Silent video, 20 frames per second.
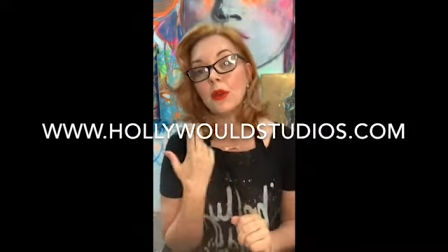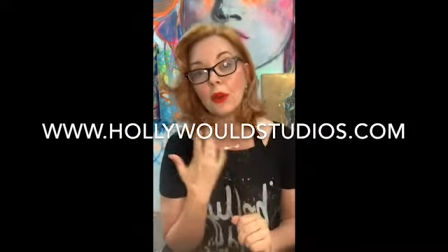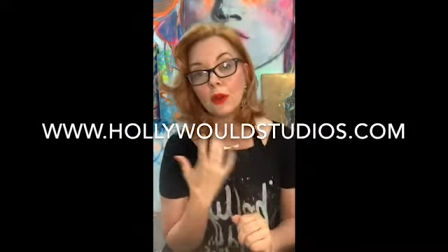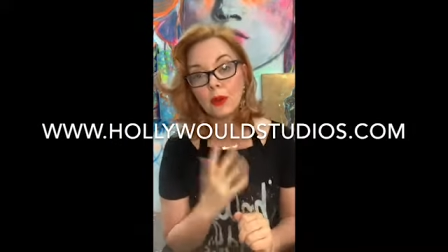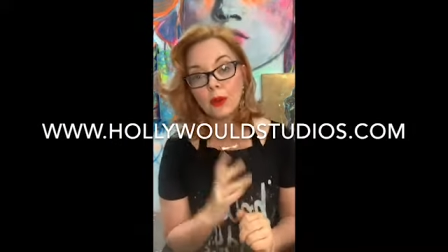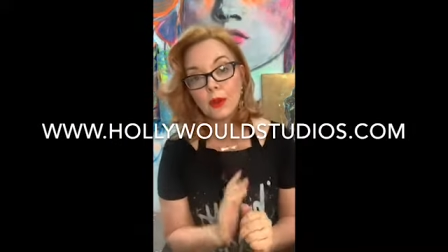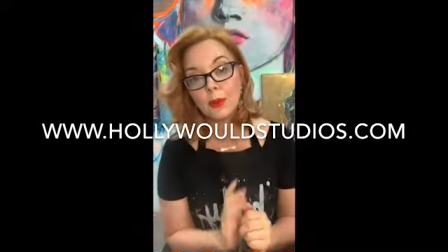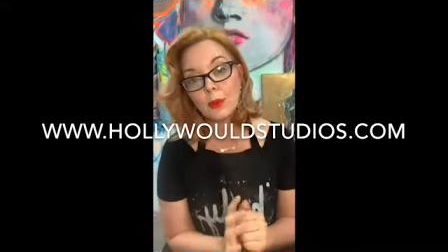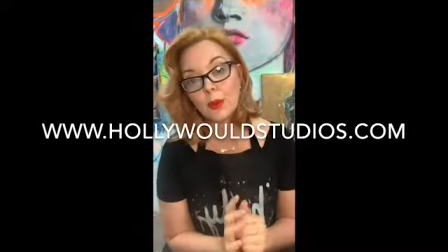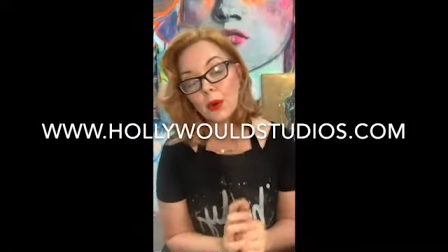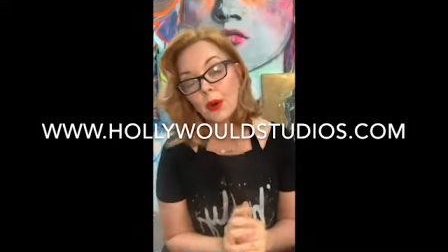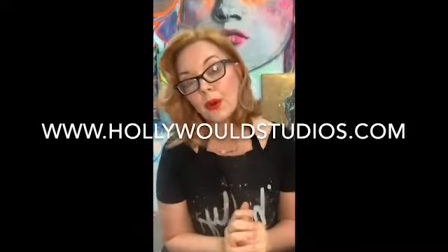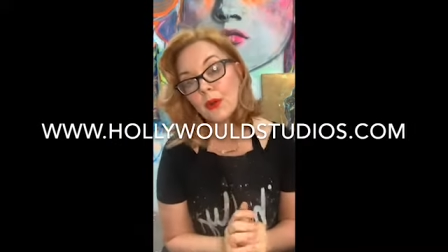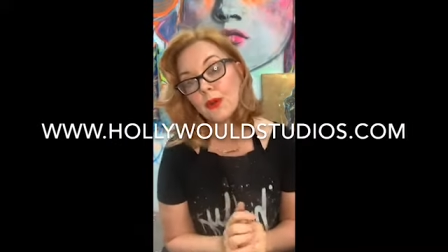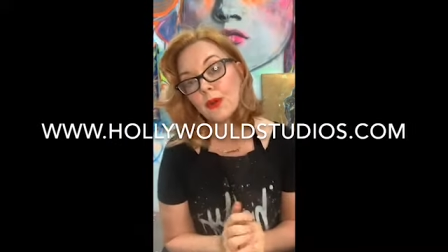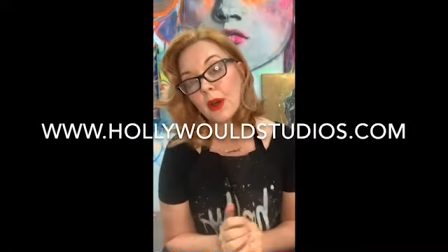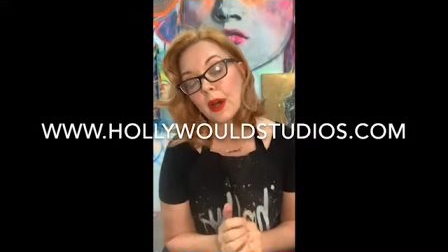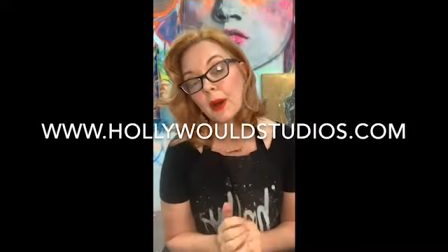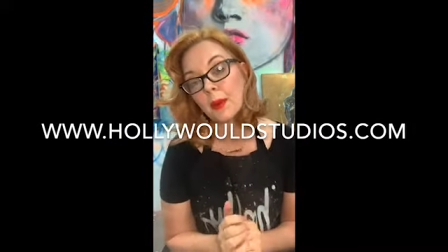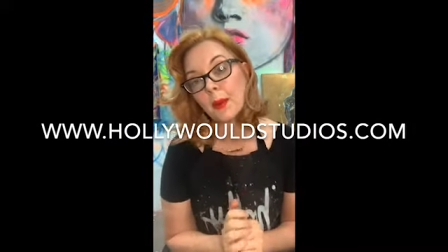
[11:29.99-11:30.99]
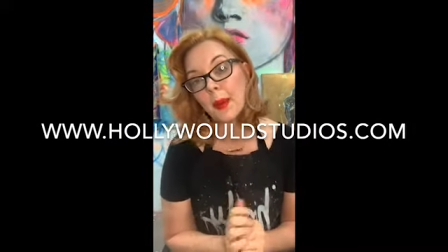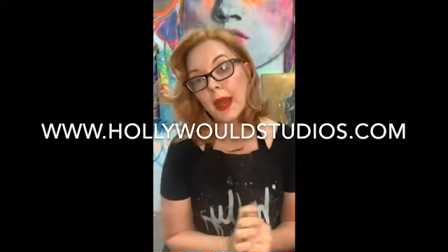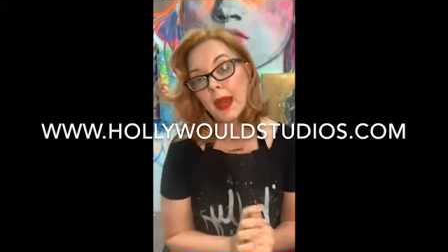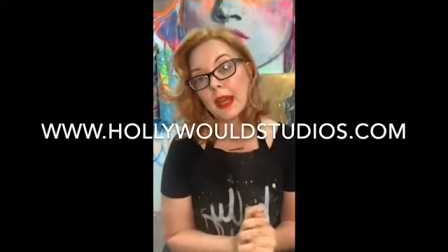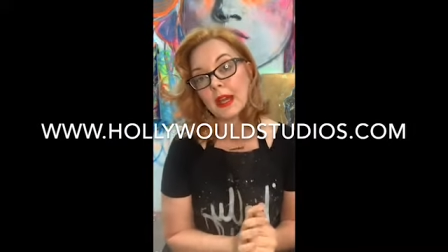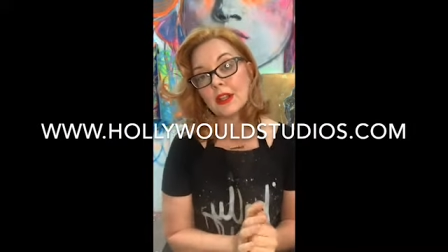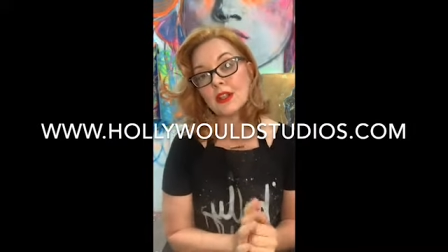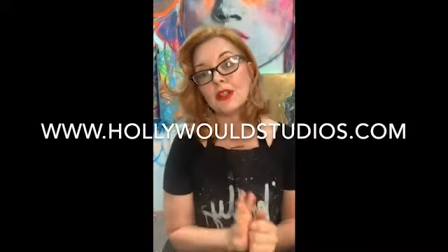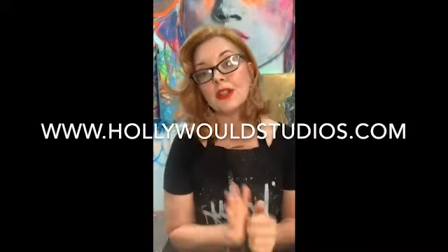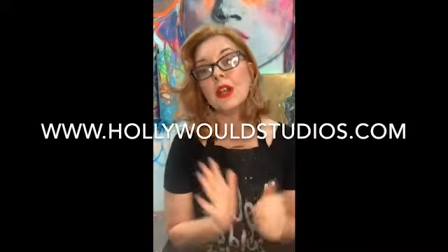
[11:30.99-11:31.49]
to the profile
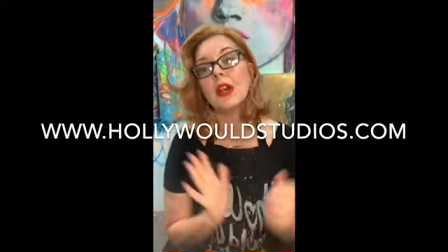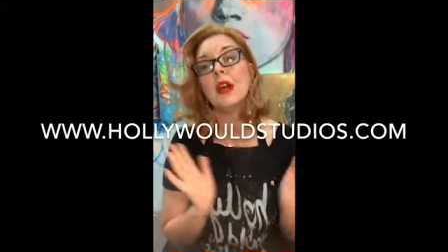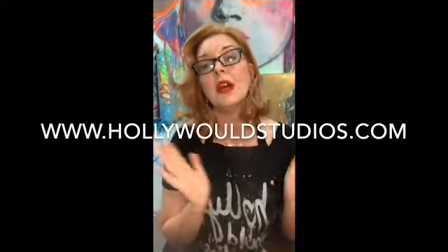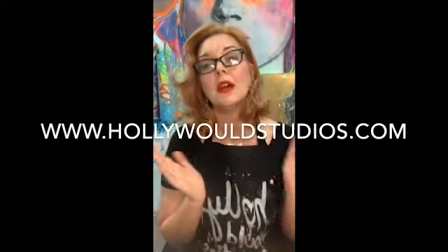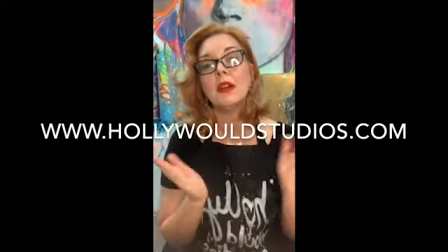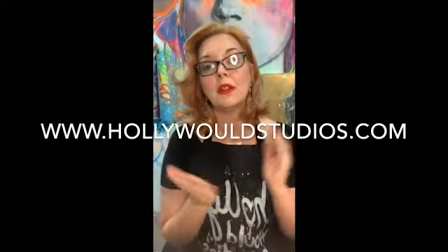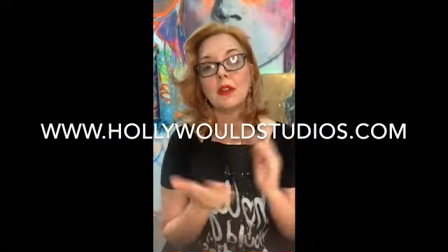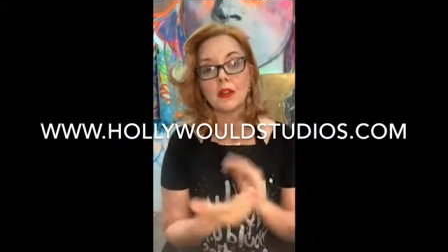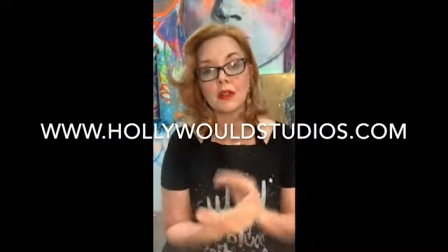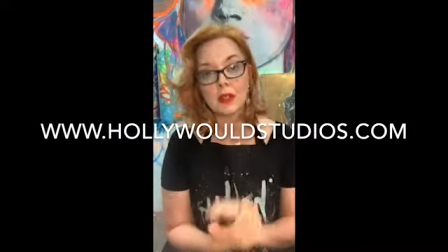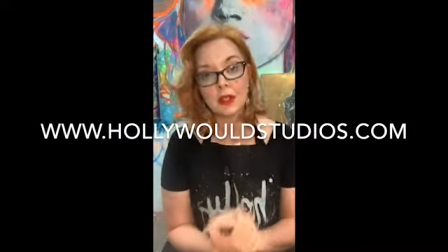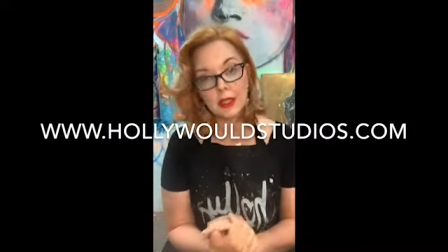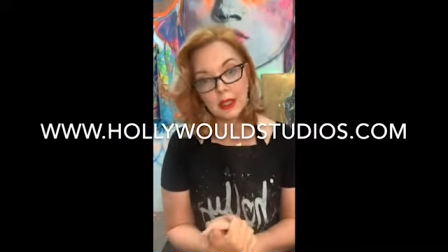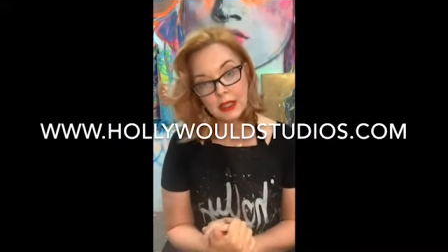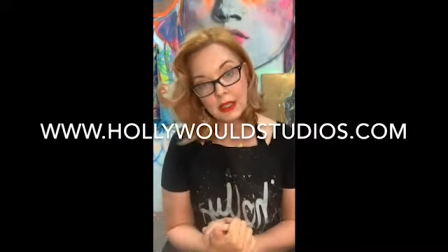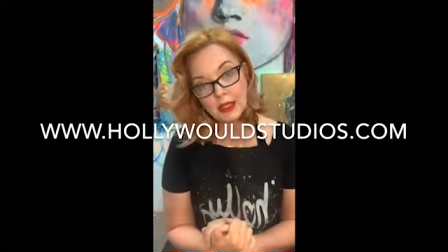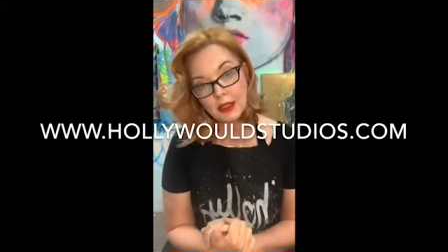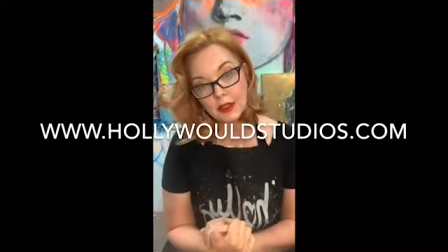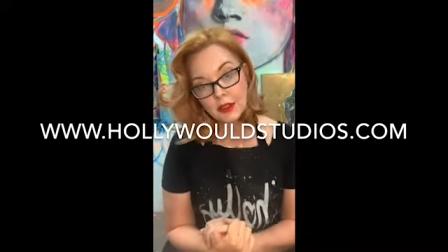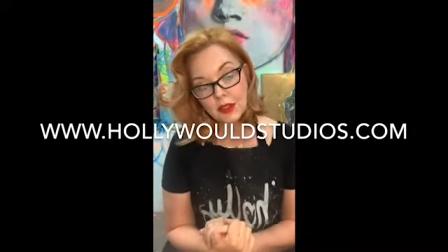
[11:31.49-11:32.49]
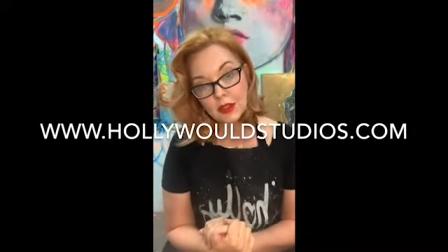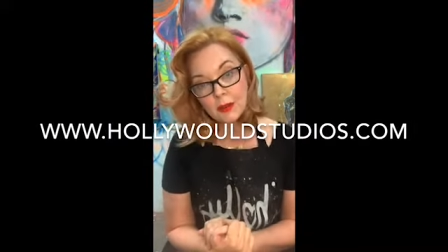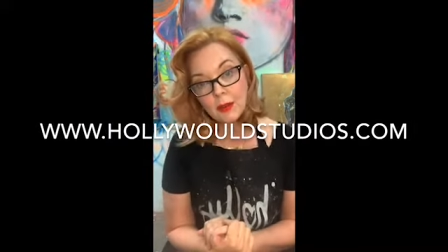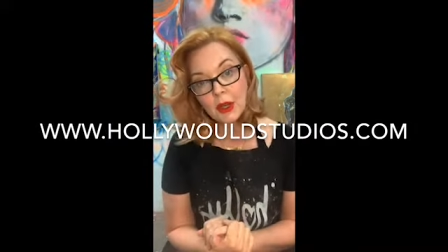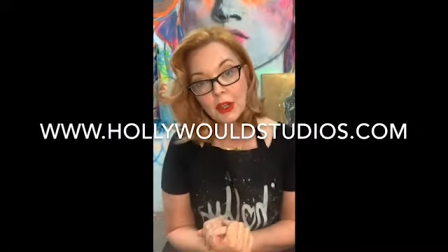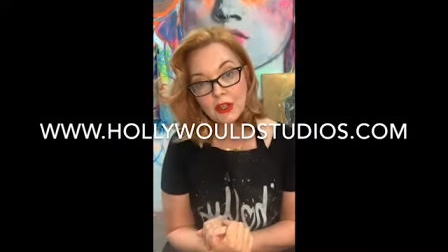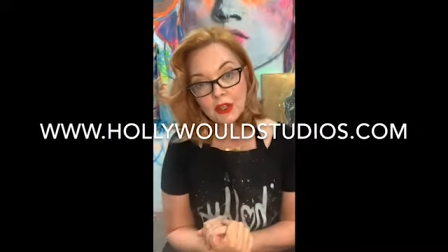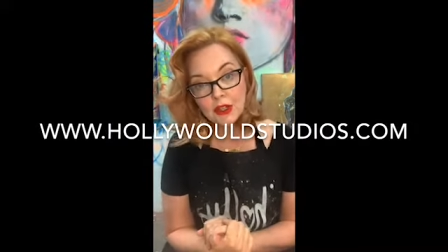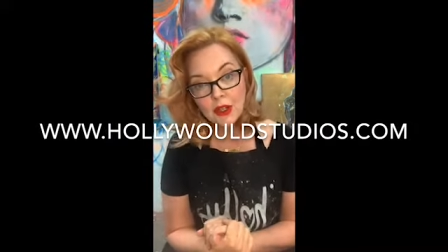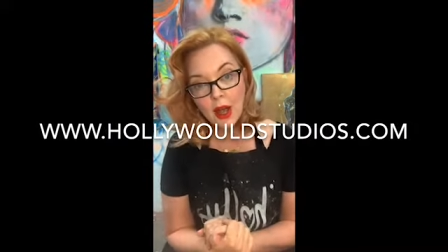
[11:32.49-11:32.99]
page, there's a link to my
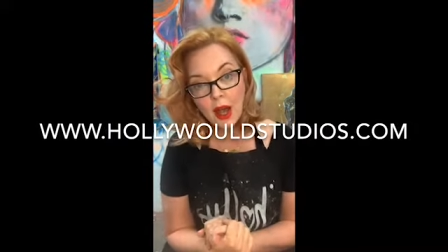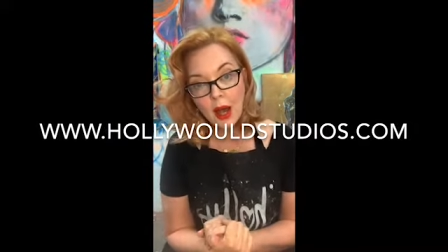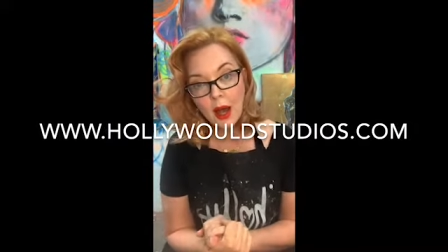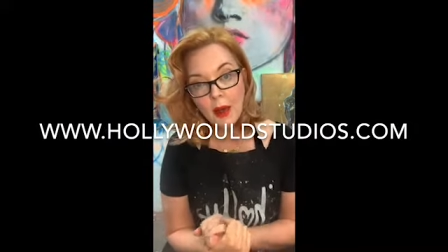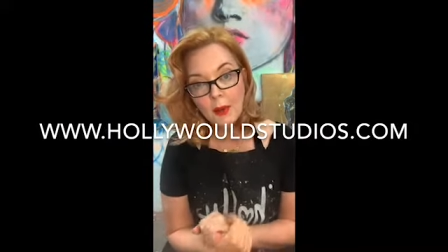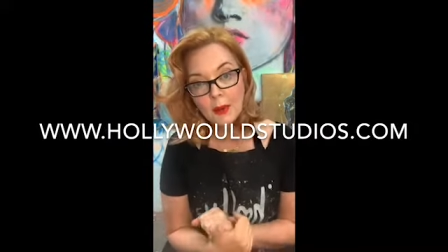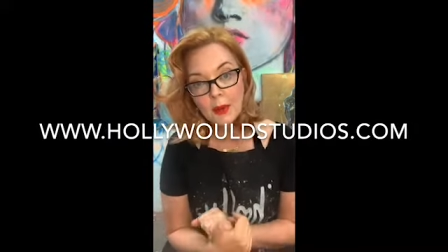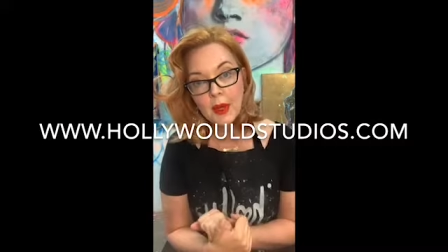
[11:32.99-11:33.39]
shop,